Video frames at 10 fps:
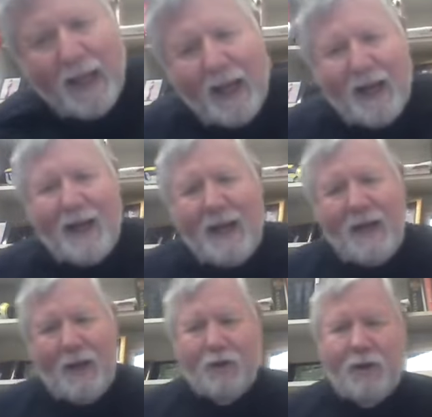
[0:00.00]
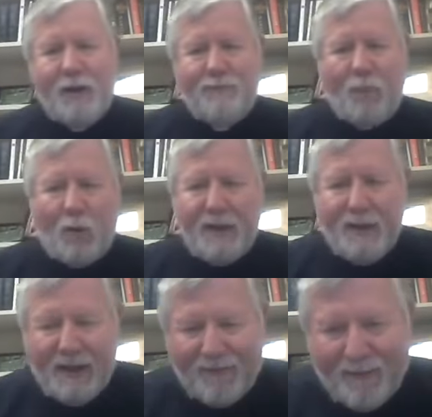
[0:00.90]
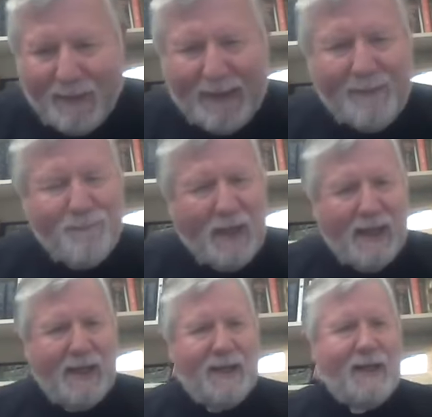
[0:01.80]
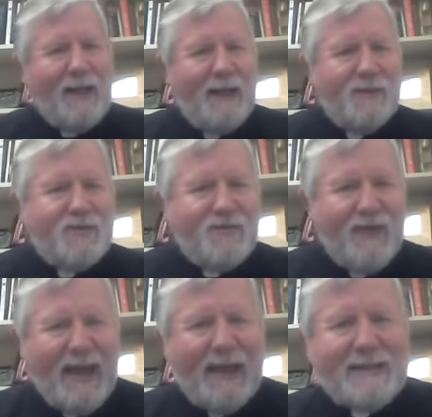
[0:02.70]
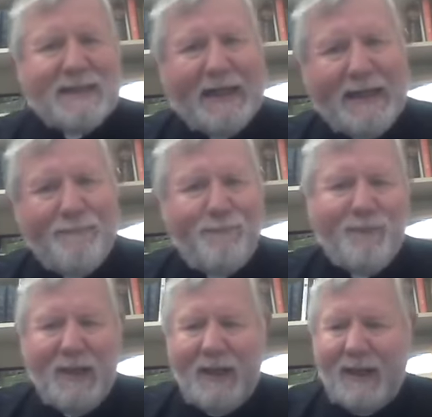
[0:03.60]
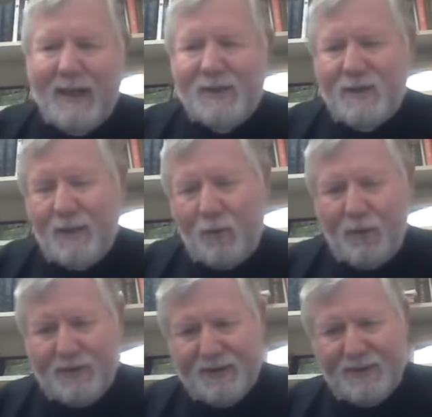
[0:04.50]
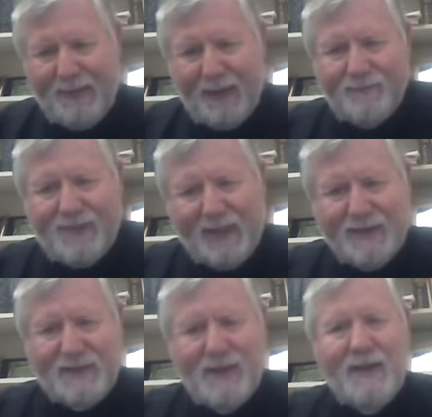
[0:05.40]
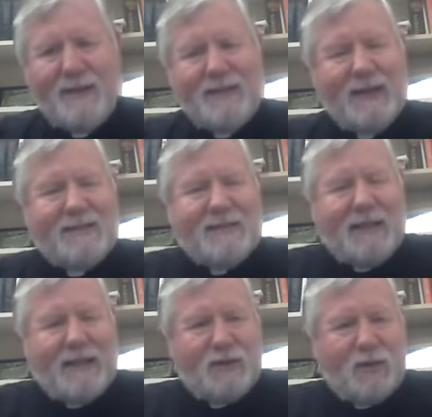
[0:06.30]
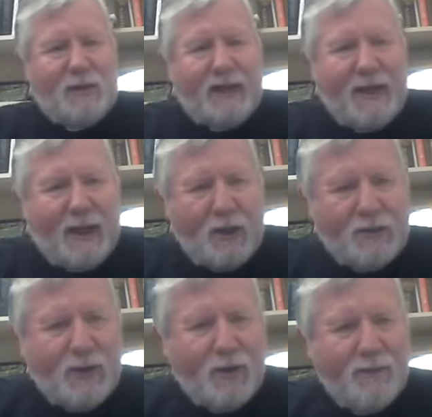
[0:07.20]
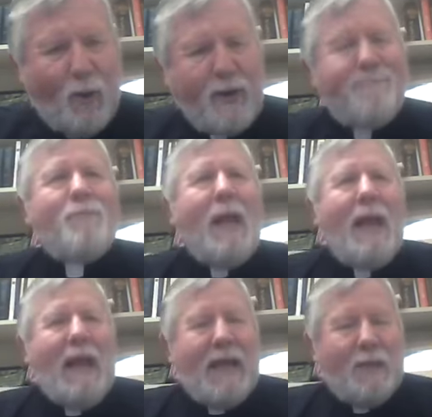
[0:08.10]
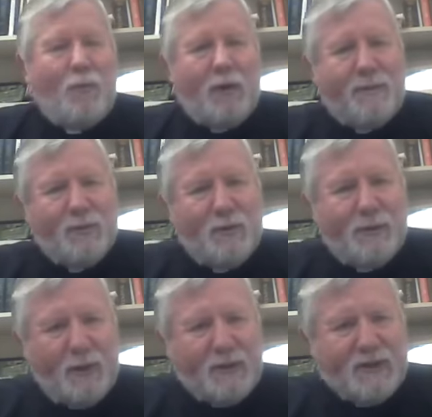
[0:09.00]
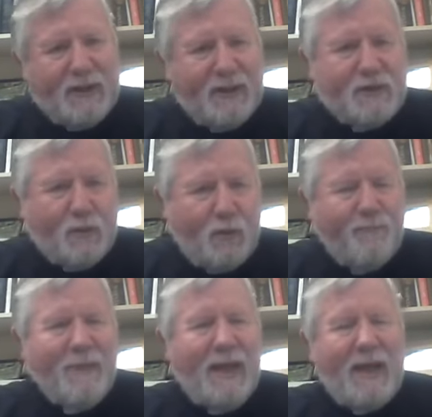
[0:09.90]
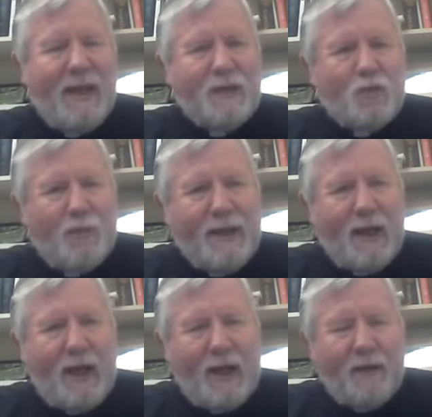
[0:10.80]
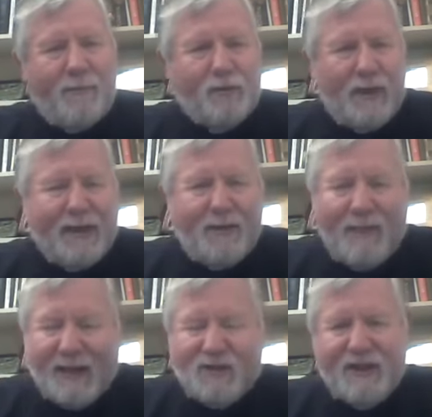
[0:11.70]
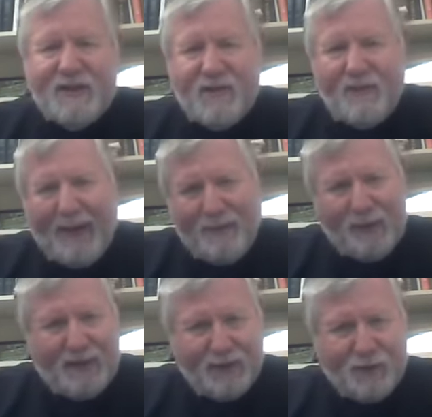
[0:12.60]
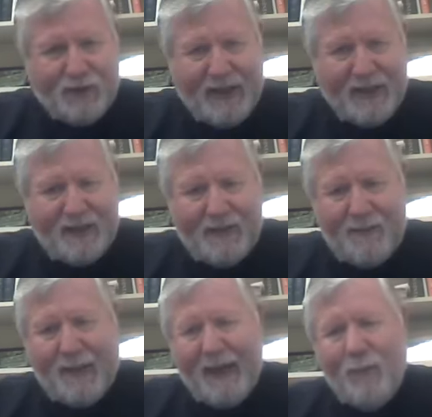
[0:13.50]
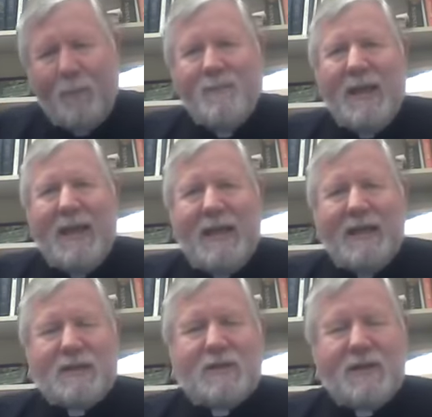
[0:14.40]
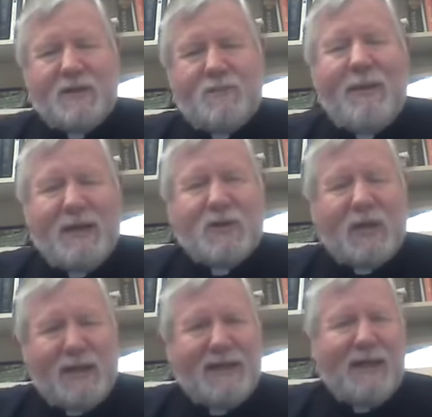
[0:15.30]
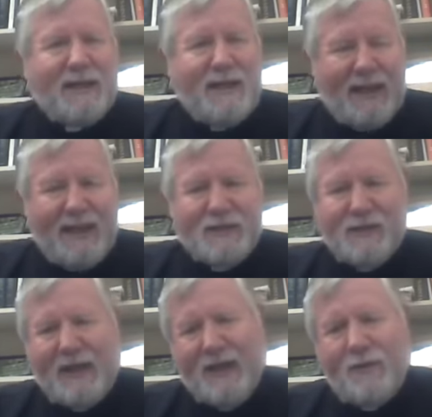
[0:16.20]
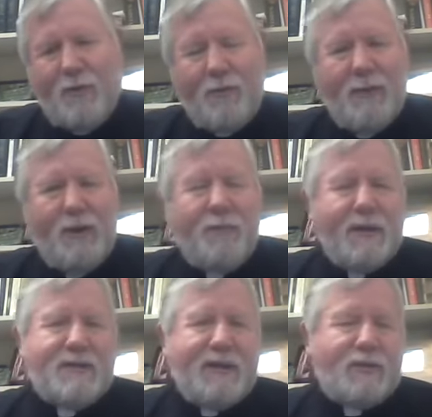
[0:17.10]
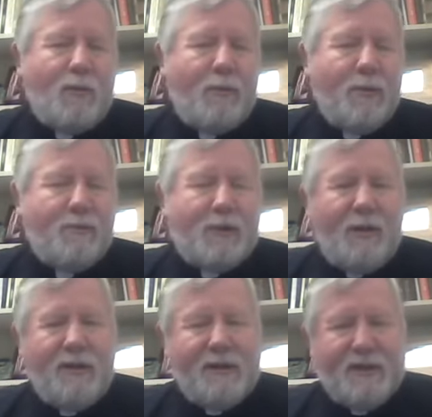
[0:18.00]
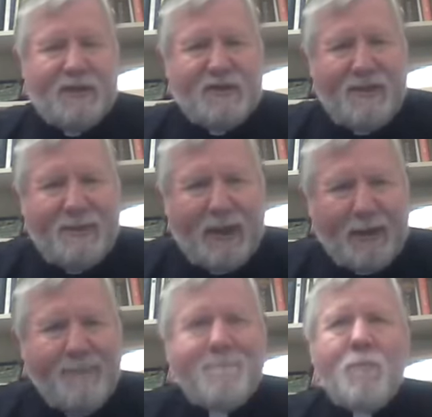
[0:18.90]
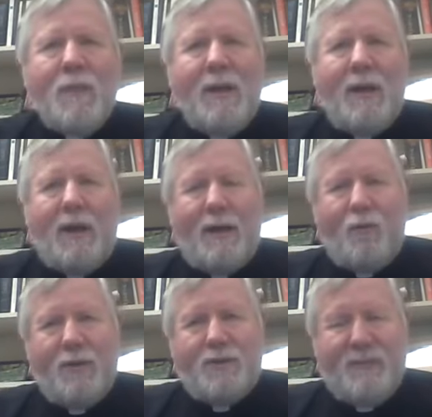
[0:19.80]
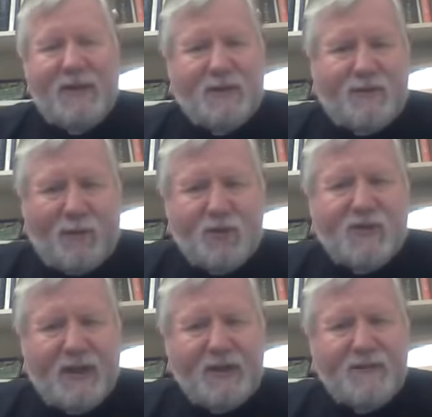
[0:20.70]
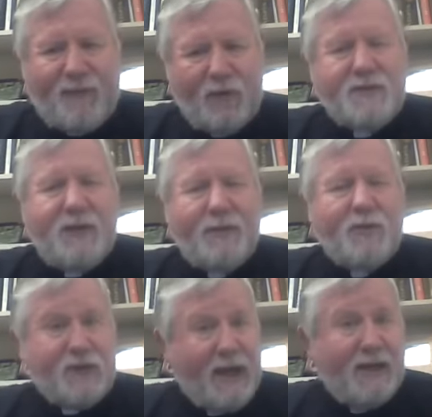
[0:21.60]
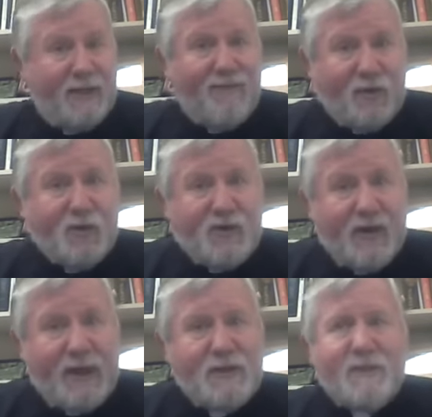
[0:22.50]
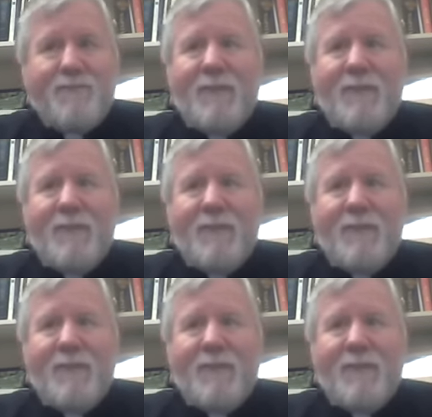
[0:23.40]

And good morning, everybody. It is that time. Actually, we're just about 10 seconds early here. So, good morning and welcome to Adult Sunday School as we are trying to make sense of the Bible, understanding the Bible. This is basically a class in hermeneutics. That's what we would call it in seminary, which means first things first, understanding first things.